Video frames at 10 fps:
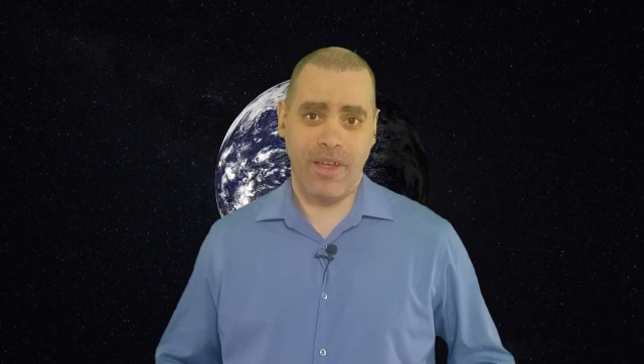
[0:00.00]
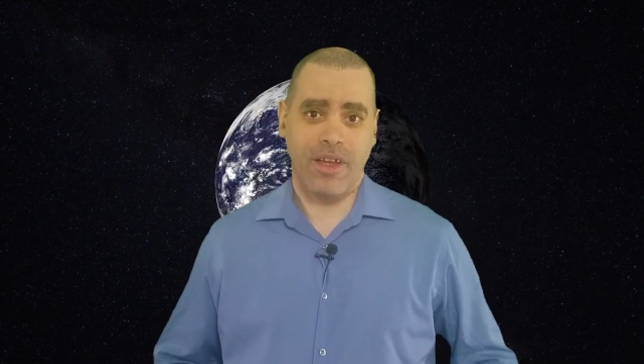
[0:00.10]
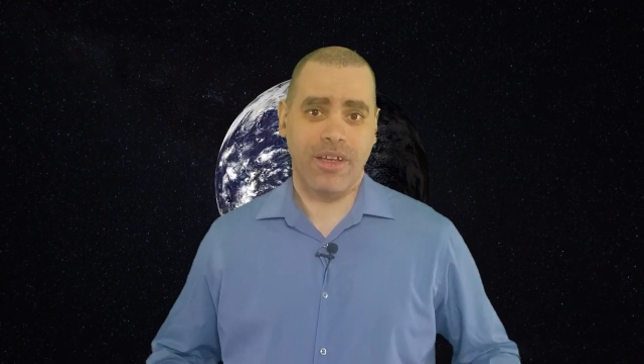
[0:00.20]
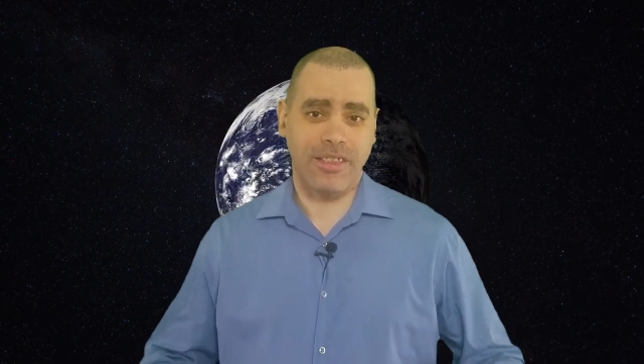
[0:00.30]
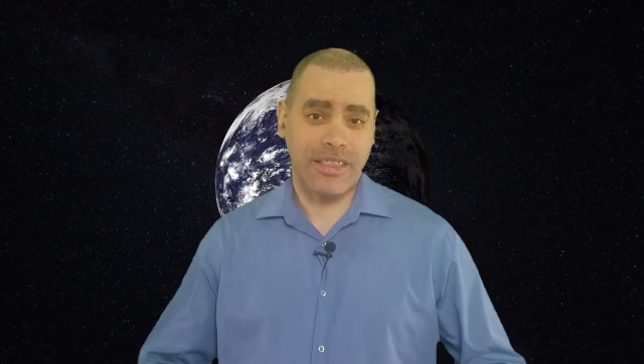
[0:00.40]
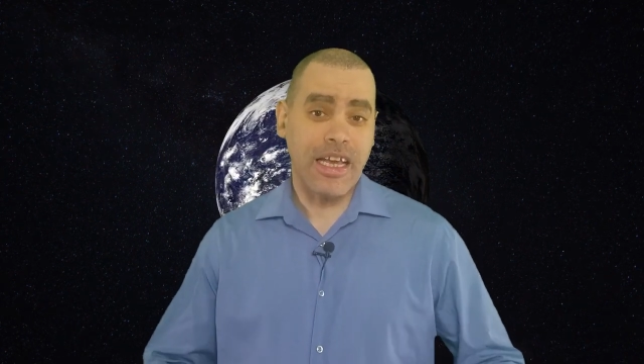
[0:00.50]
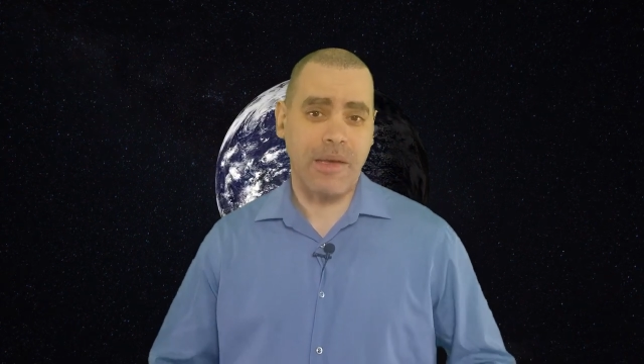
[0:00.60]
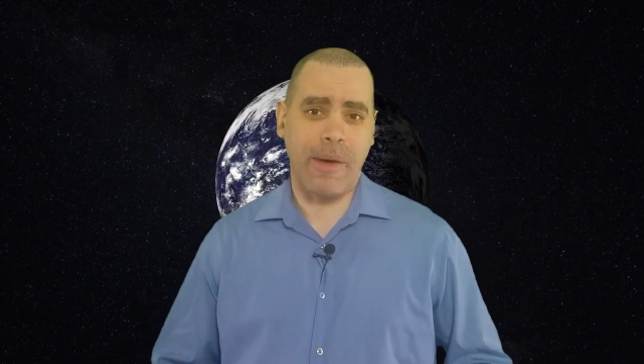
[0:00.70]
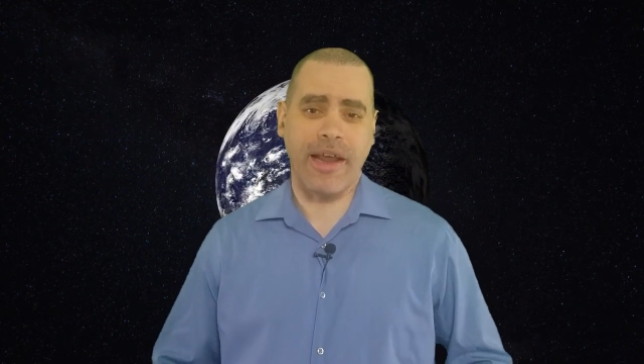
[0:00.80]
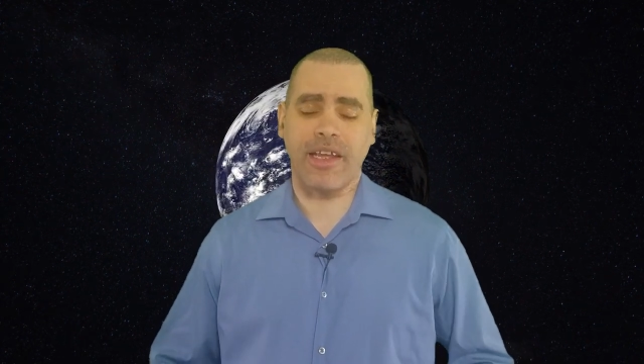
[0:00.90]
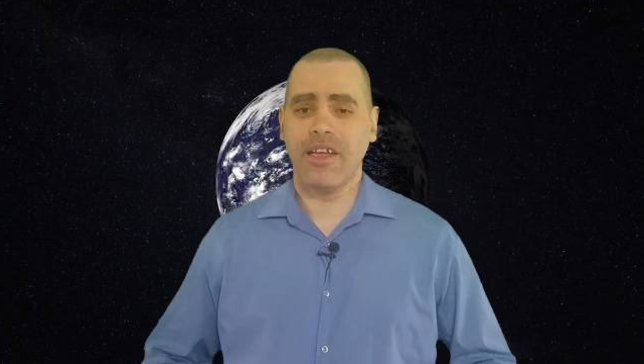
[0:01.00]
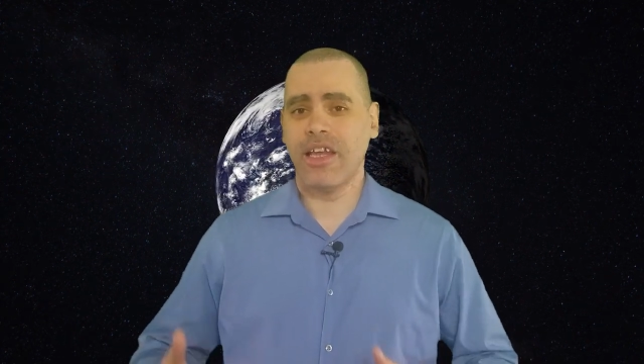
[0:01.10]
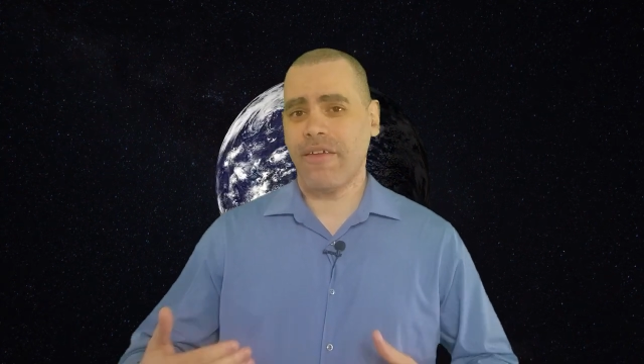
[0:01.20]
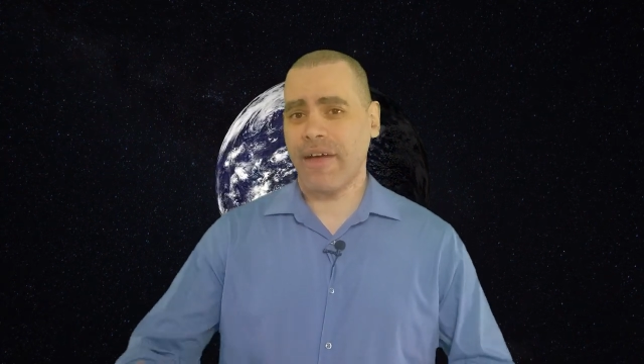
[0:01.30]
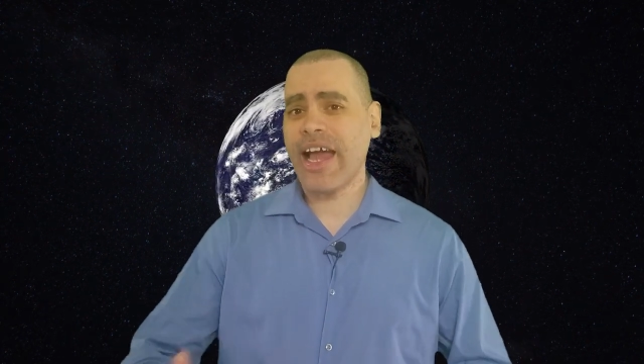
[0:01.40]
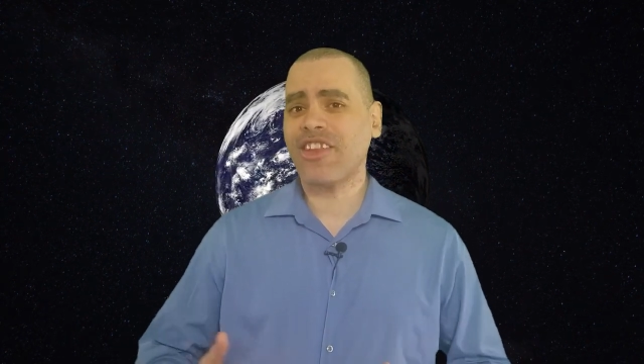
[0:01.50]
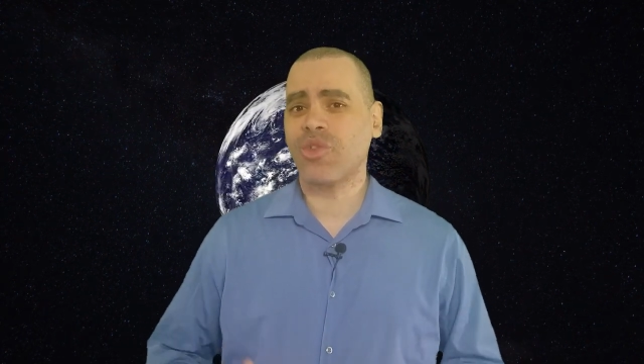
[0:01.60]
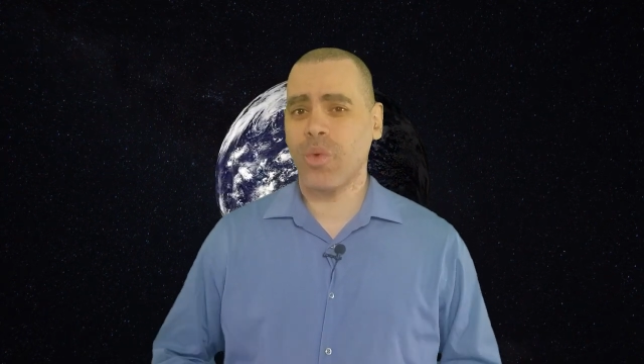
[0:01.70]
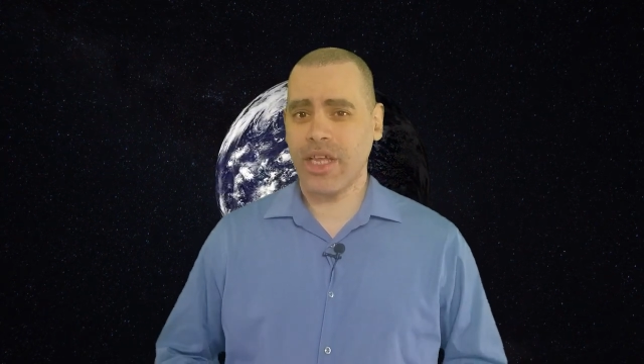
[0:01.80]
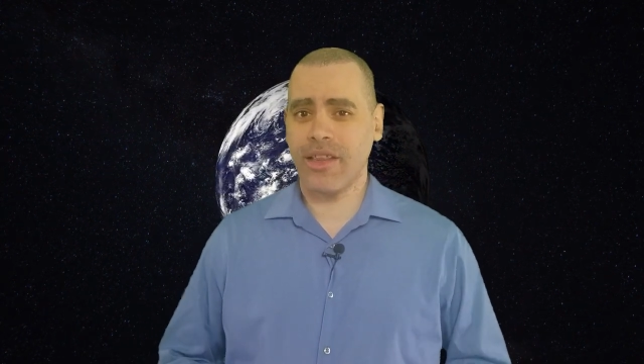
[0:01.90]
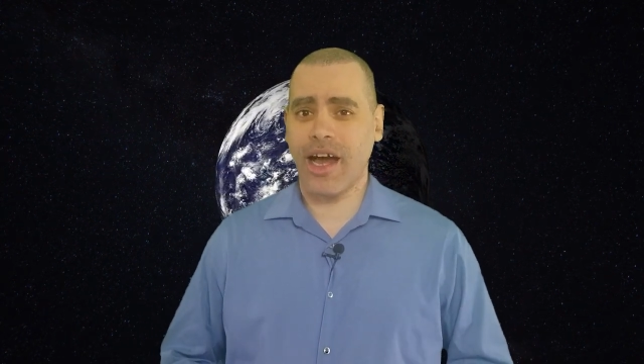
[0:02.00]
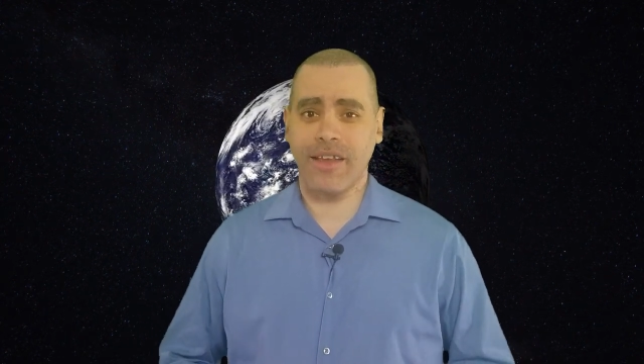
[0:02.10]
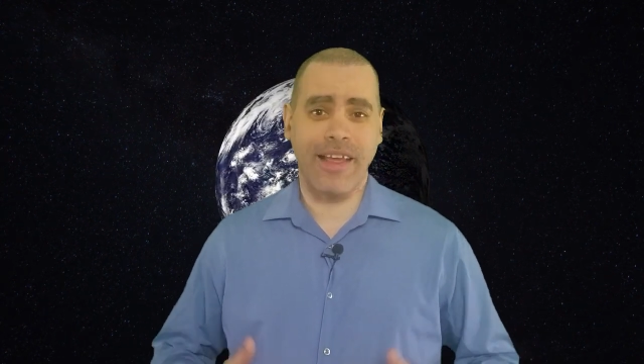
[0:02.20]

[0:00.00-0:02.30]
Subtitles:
Because think about it. If I got $20,